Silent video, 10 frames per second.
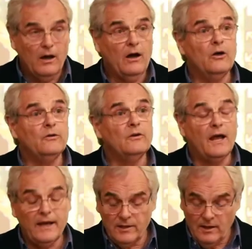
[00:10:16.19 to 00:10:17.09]

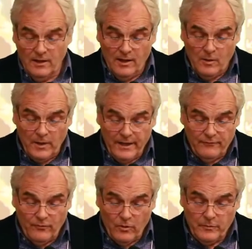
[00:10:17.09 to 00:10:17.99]
online
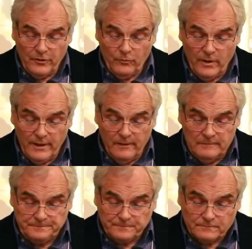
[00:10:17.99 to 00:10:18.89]
platform as well.